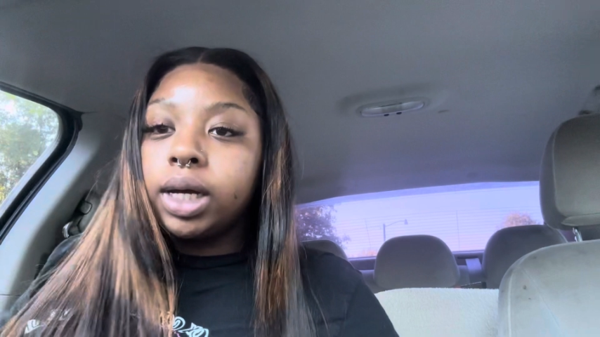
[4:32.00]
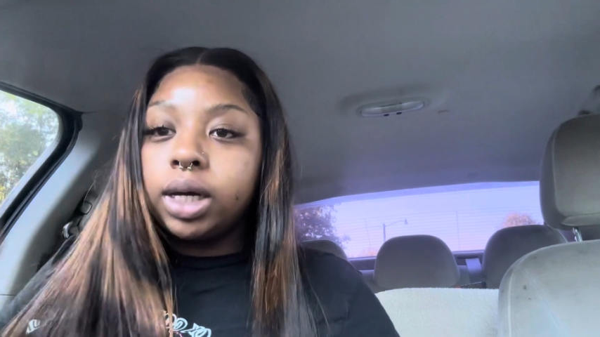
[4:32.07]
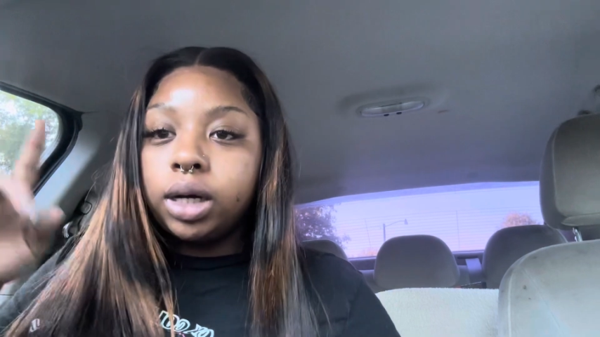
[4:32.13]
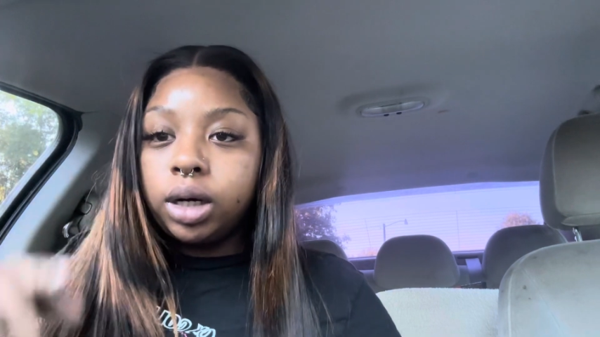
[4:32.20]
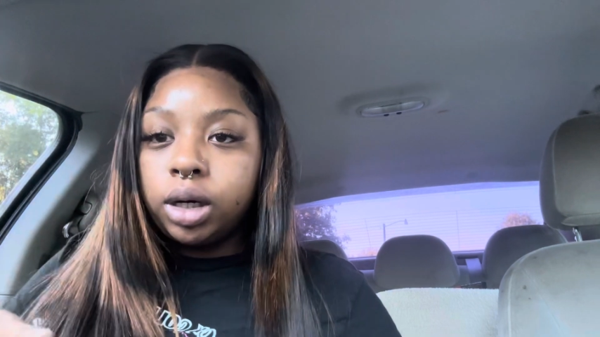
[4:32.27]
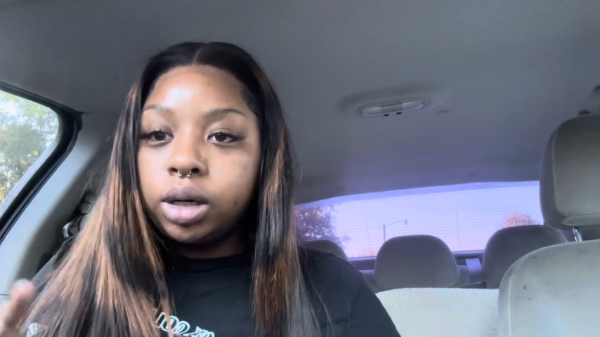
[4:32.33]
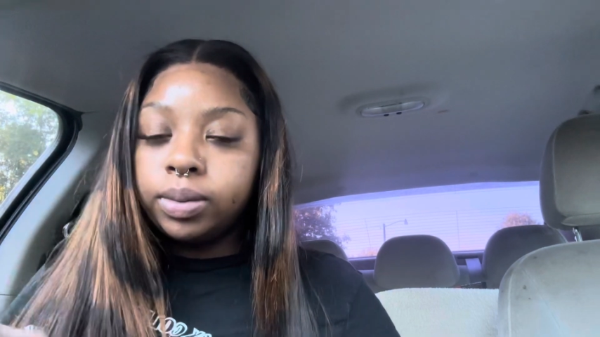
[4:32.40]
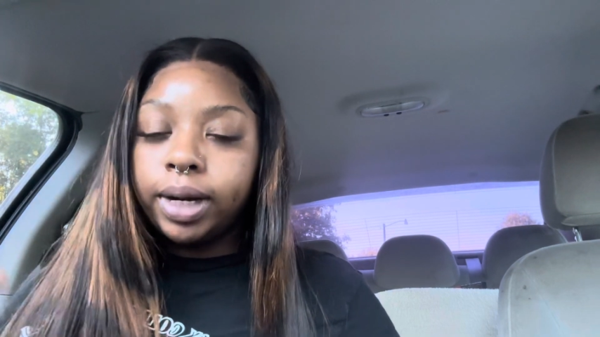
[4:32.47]
home
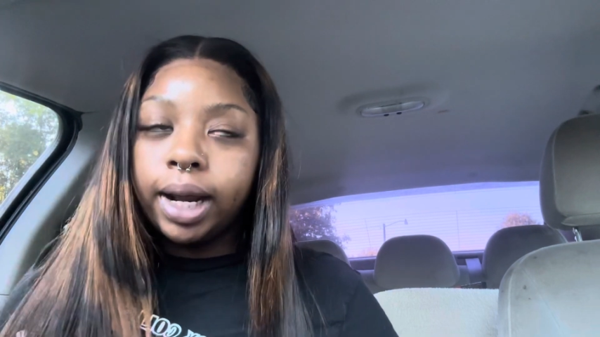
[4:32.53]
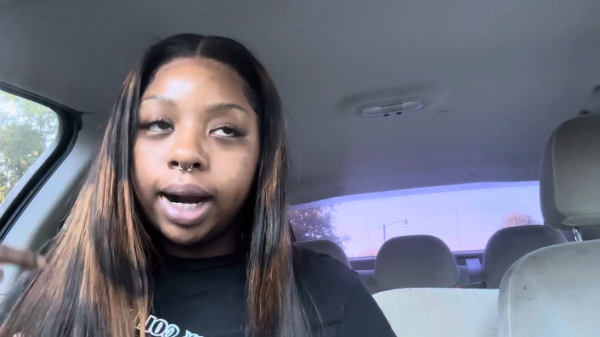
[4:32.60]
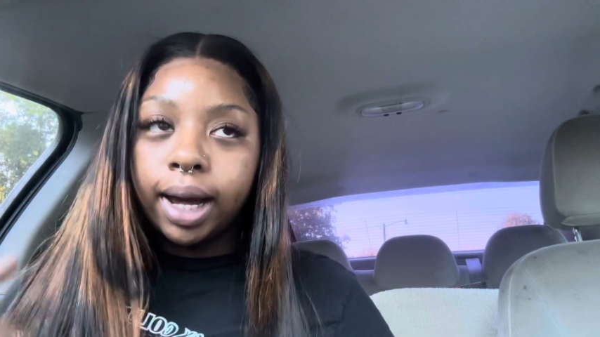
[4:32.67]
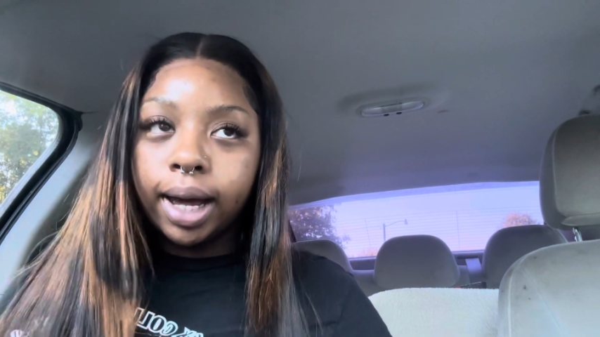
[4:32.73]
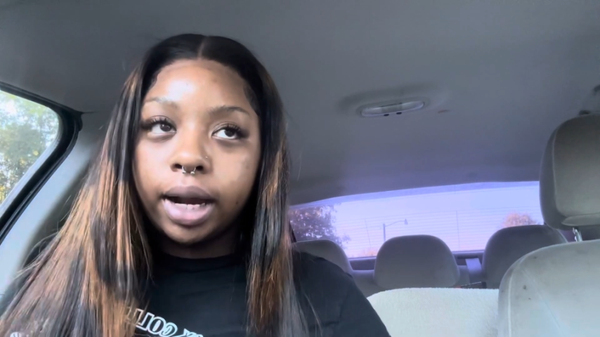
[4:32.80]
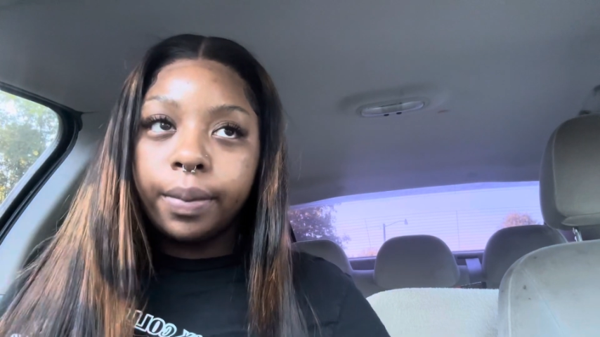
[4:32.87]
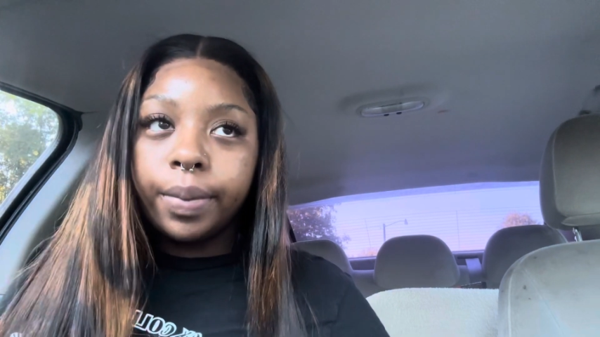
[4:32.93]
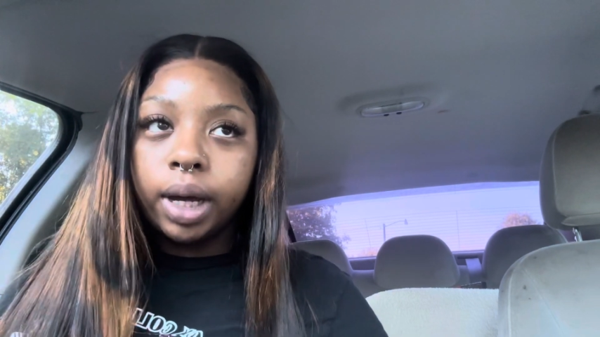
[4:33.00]
now that I got the
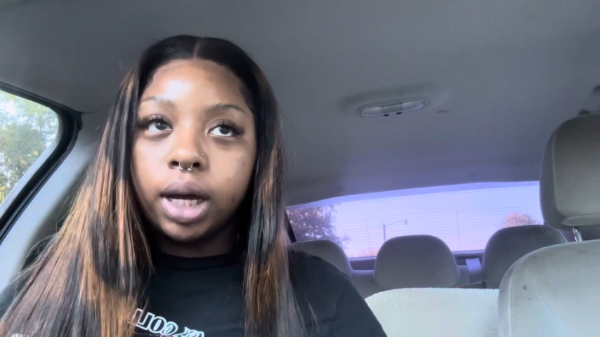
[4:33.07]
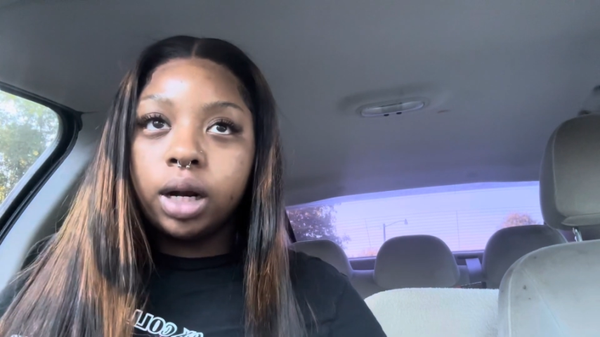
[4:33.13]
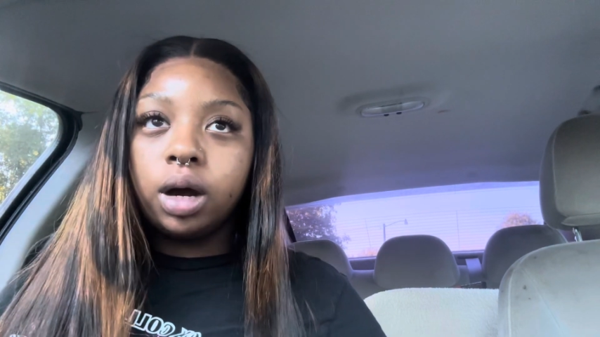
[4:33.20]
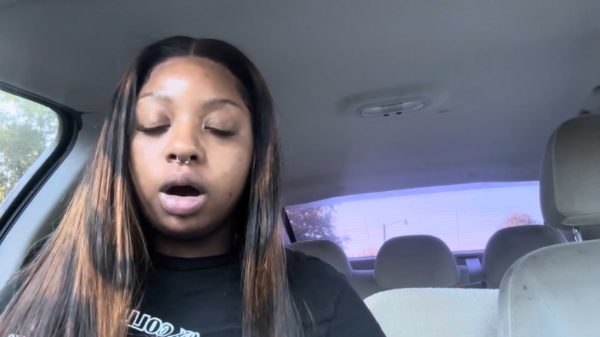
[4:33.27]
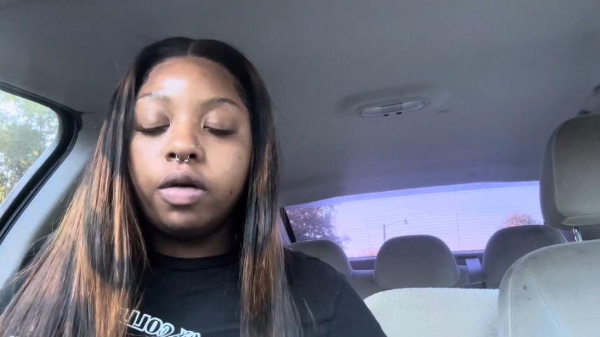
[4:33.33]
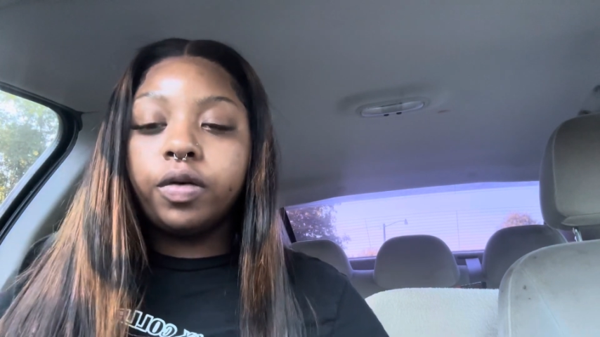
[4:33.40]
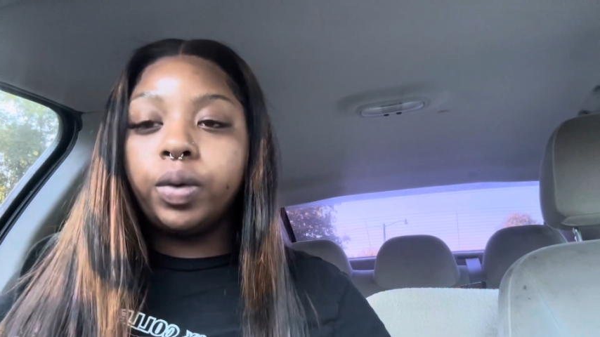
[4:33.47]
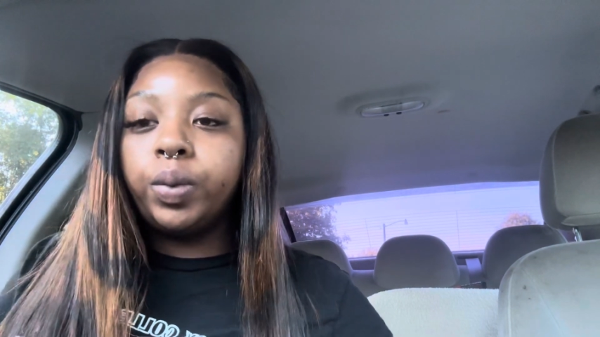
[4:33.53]
band off,
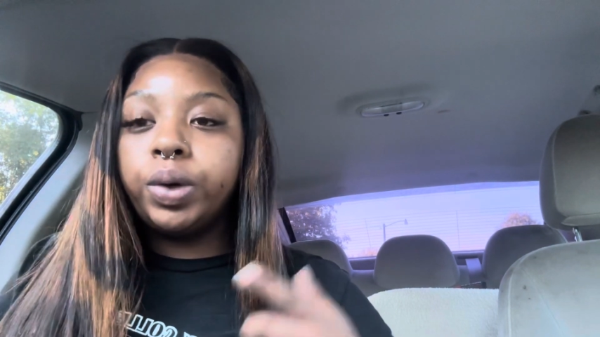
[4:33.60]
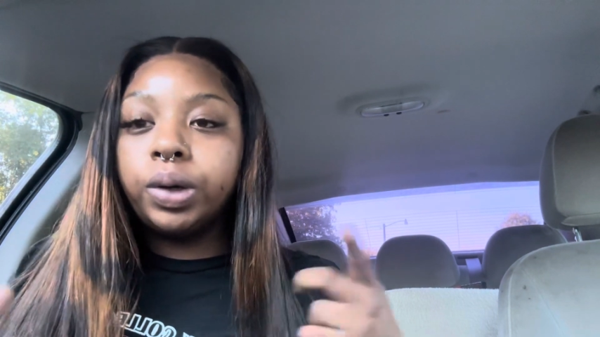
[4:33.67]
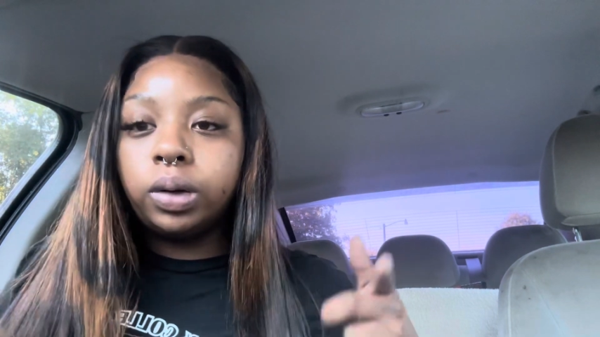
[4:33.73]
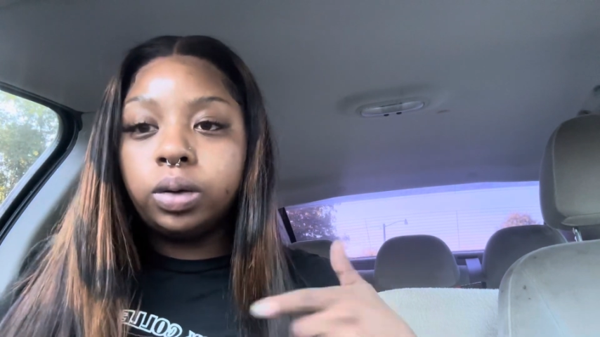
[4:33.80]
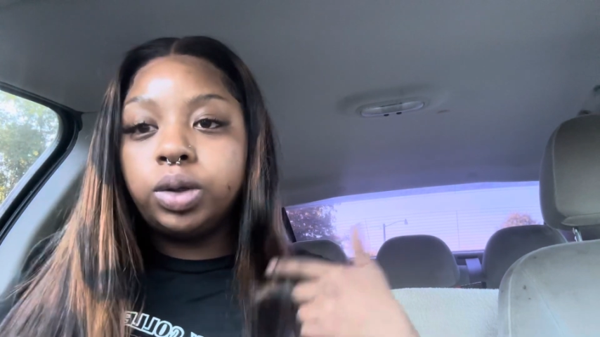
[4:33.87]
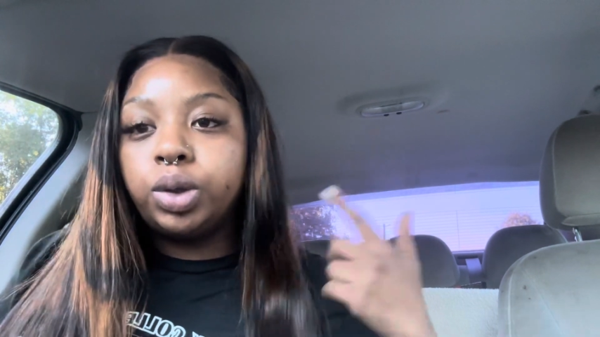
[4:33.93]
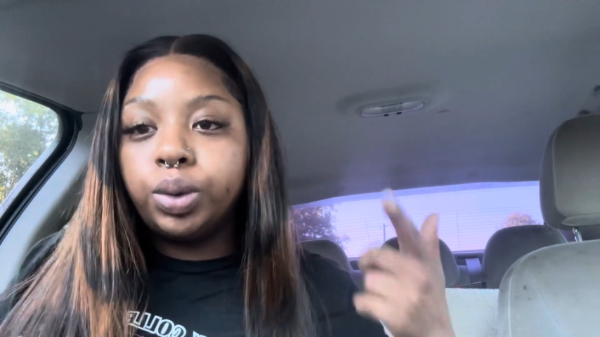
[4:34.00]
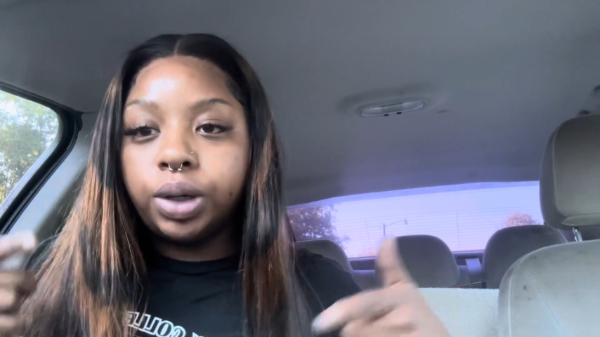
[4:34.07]
and we're gonna do
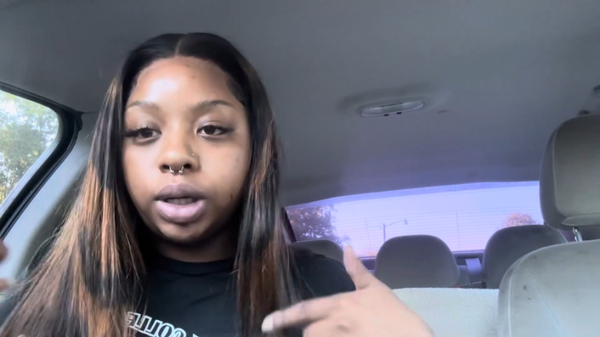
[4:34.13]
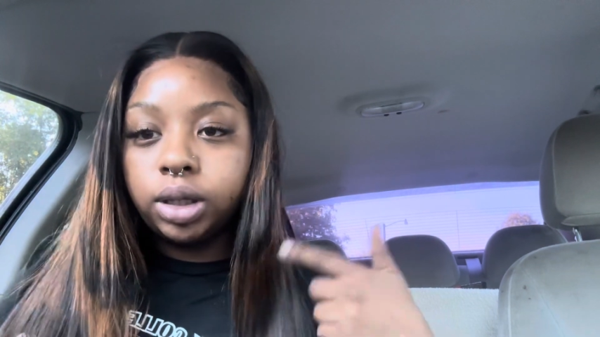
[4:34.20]
another